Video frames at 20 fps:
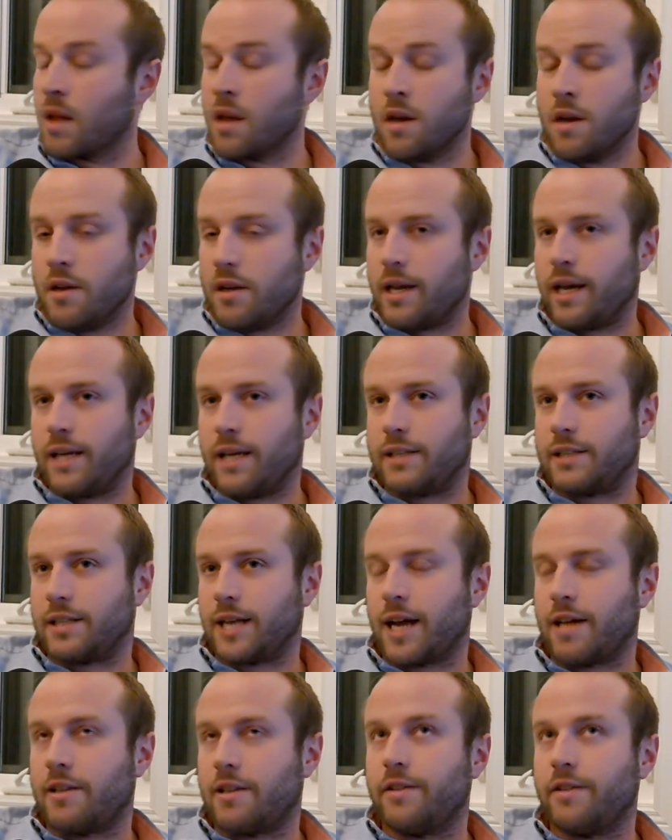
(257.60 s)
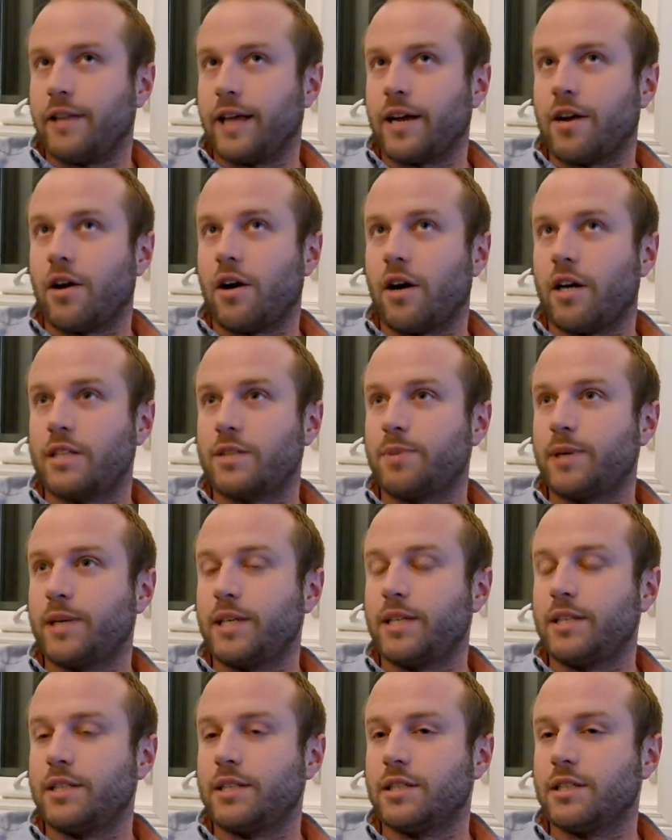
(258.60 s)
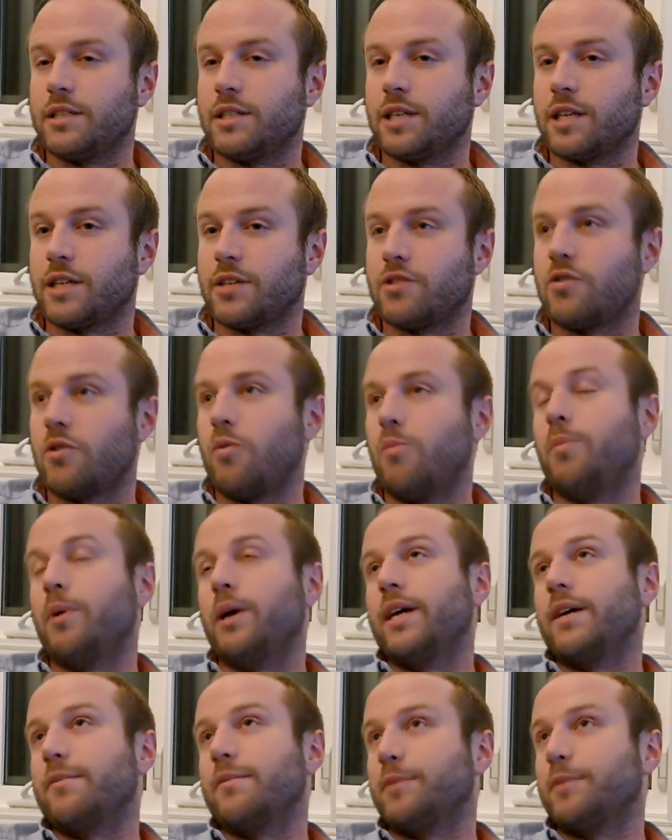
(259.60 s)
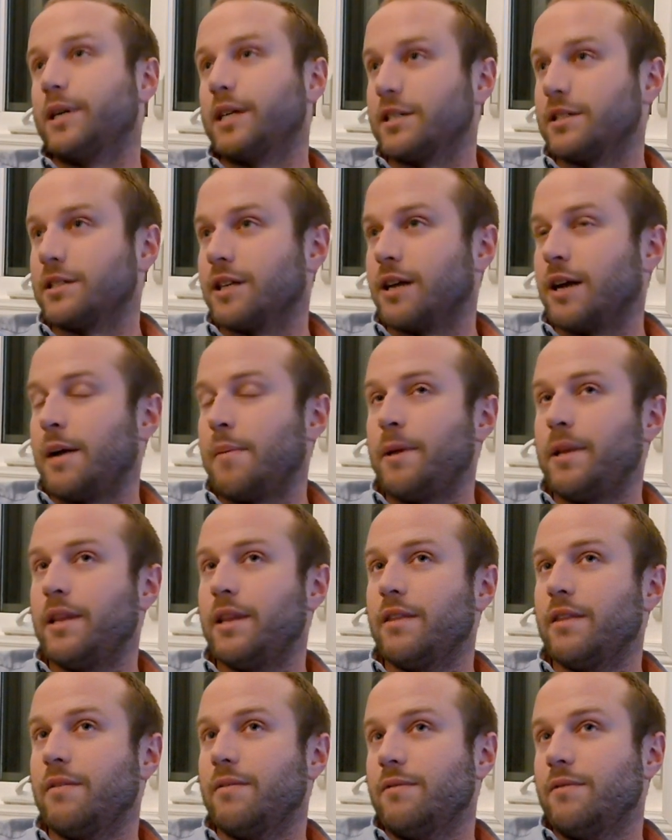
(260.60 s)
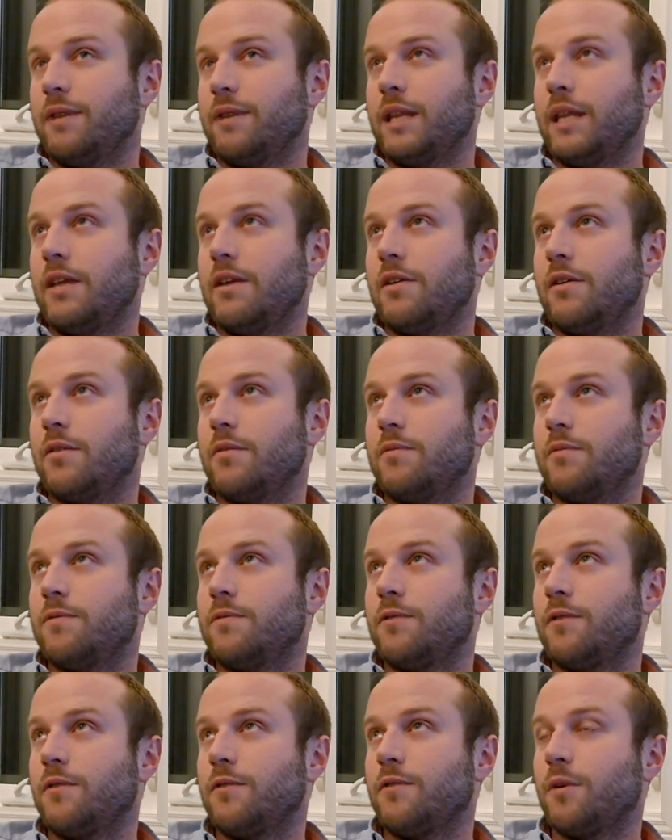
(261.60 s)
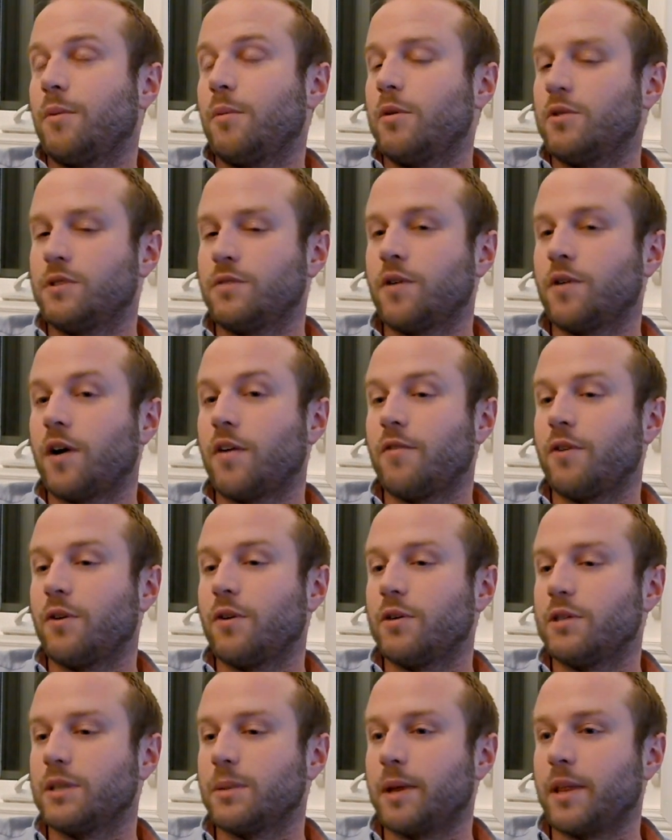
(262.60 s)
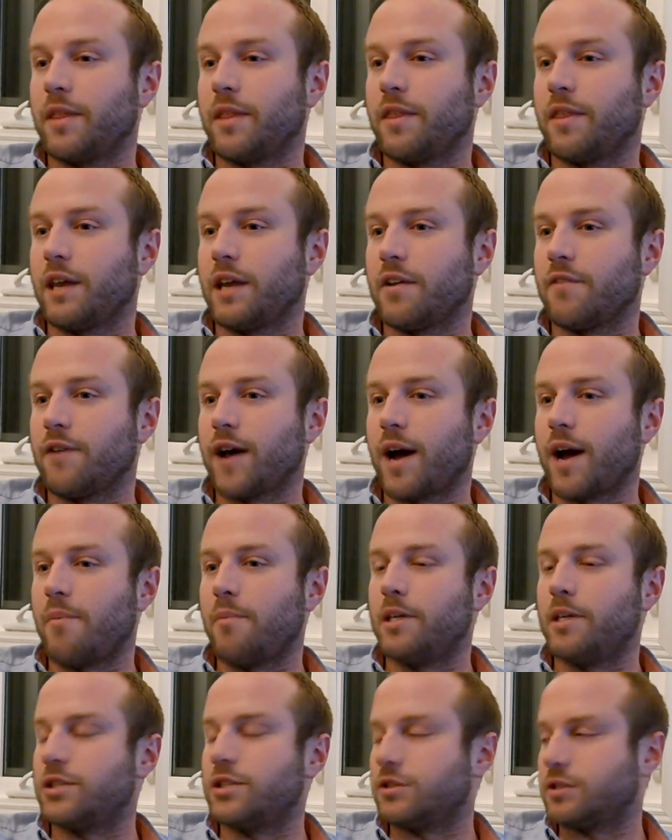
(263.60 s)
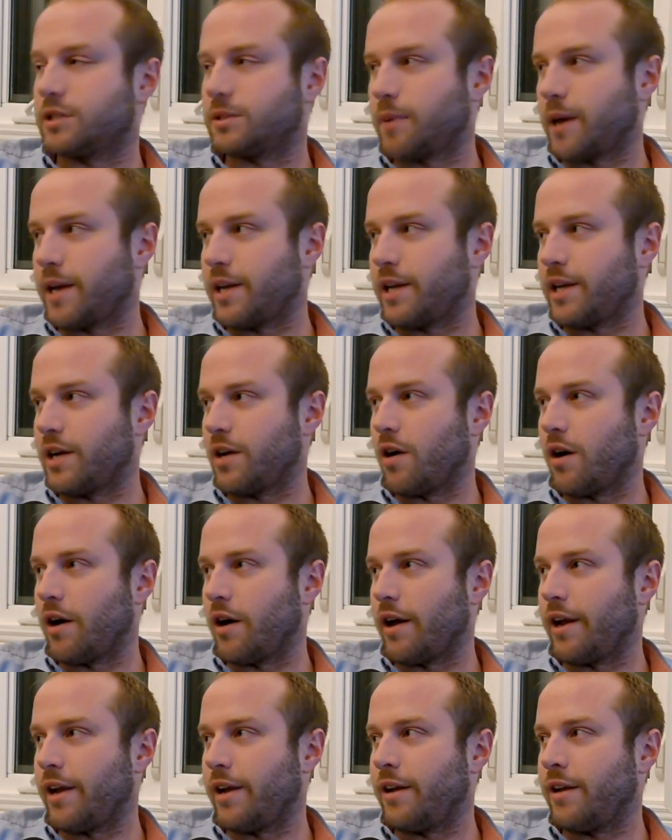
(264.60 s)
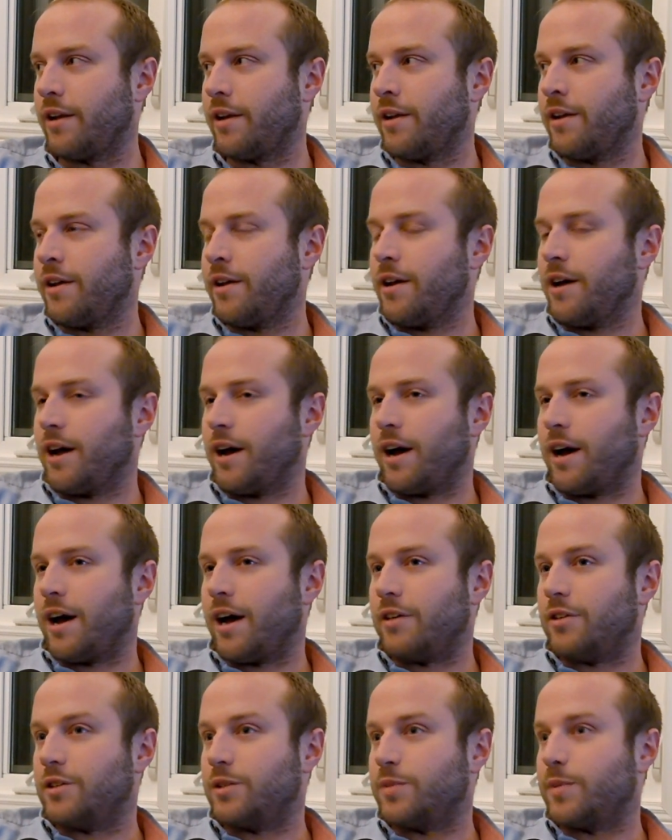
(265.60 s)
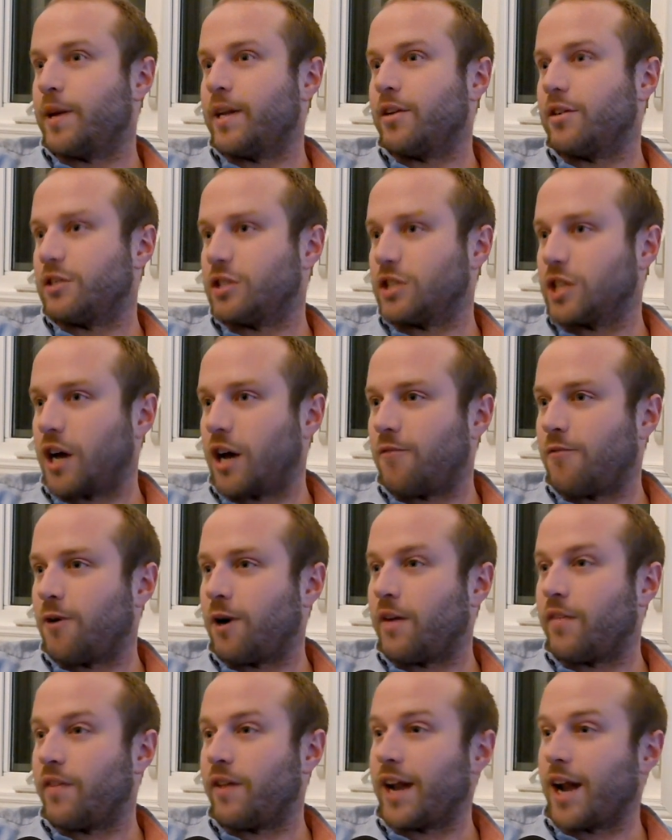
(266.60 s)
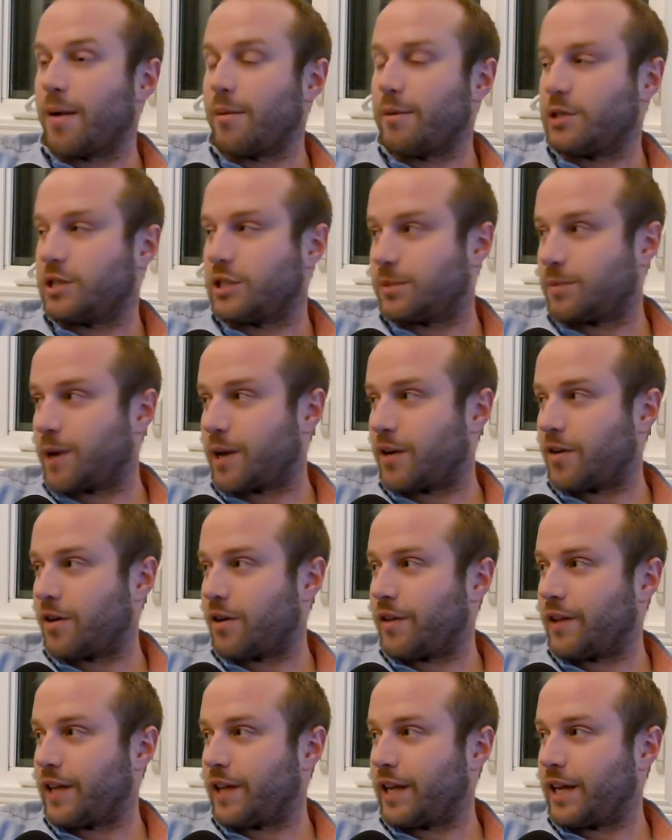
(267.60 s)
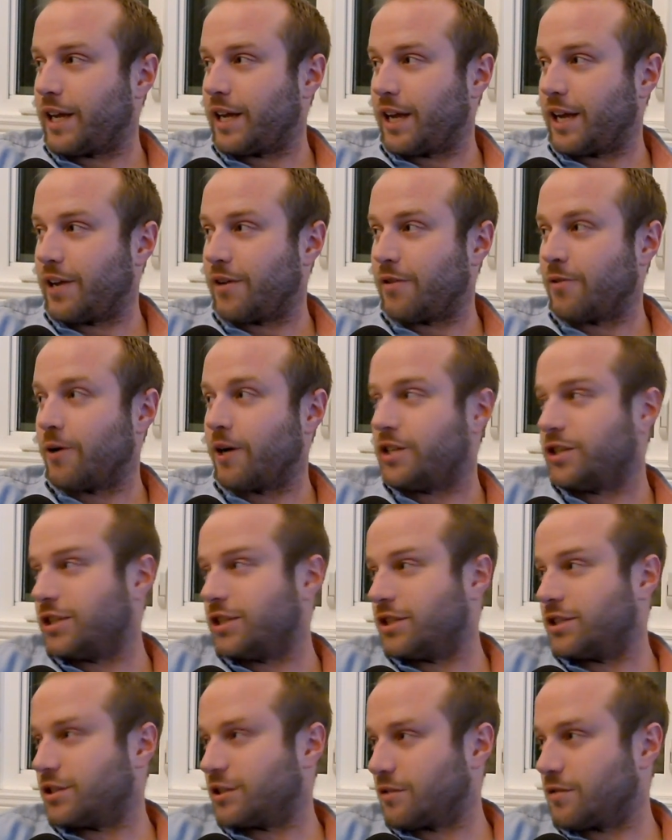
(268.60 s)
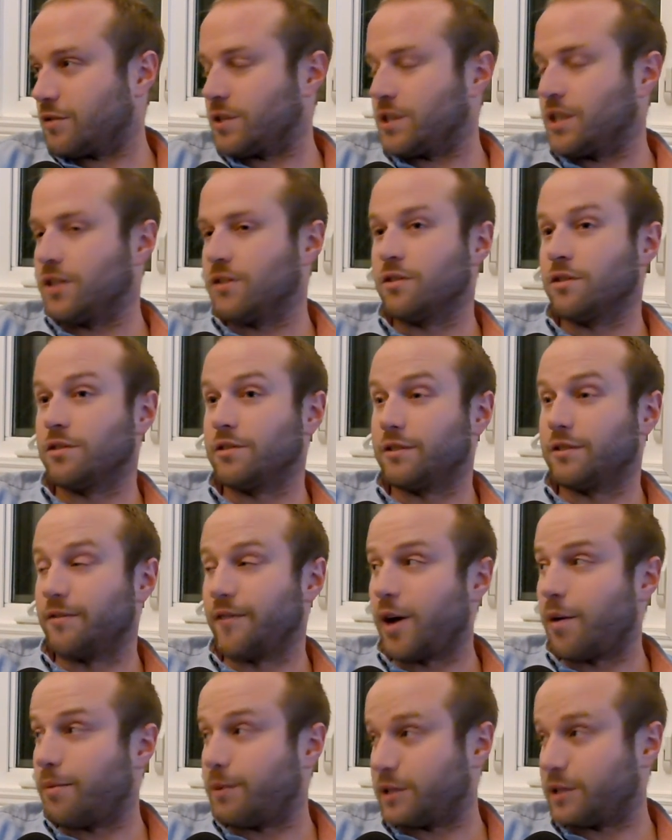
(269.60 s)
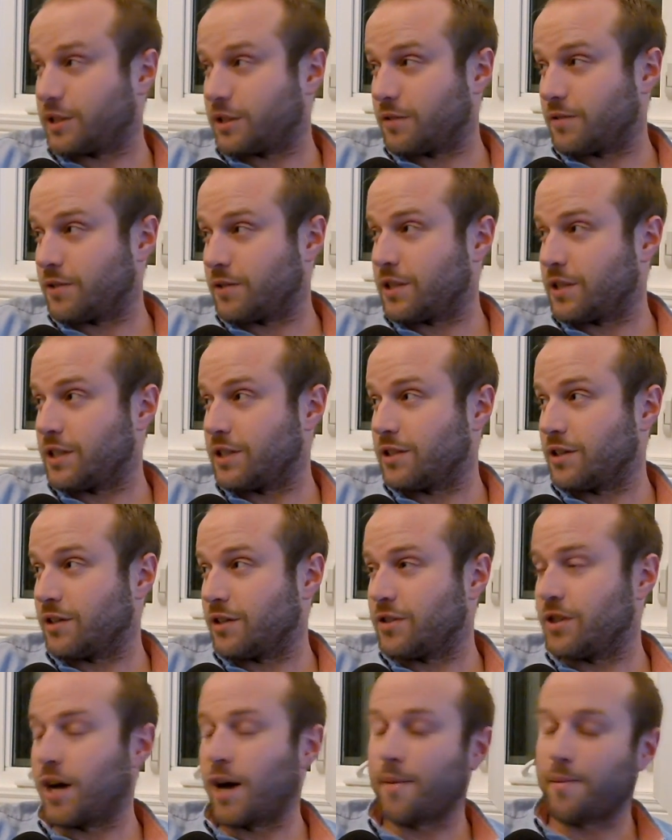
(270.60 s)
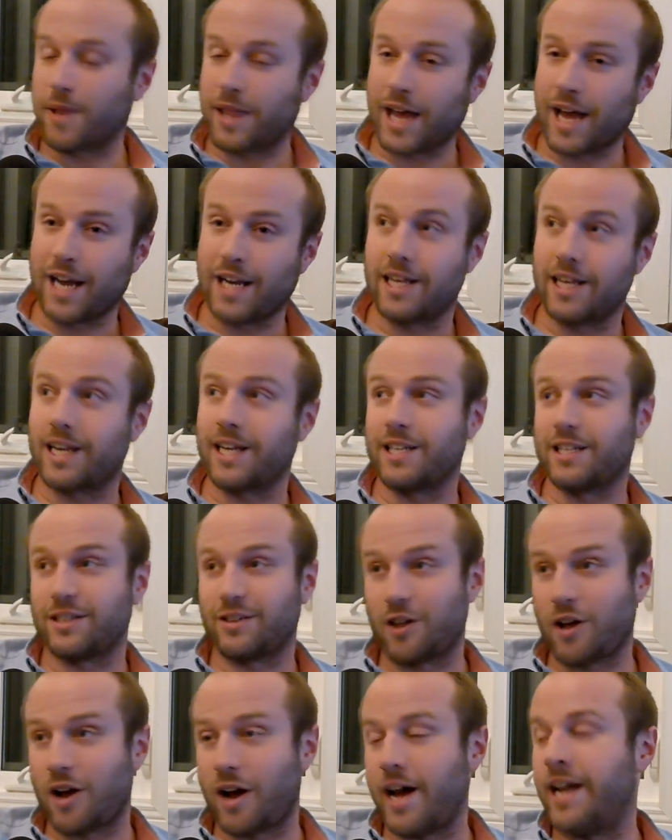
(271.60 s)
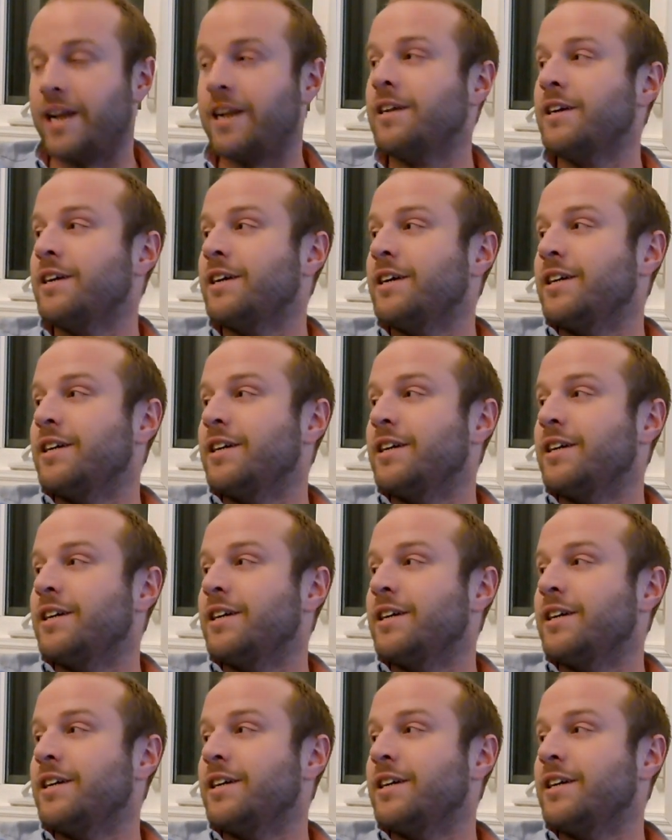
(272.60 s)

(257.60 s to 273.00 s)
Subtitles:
Yeah, exactly. And that cost piece is like so big, because I mean, for most of our viewers, I mean, think of how much you're spending on you spent on software, and then how much you spent on the integration services or development services on top of that. Like, it's a lot.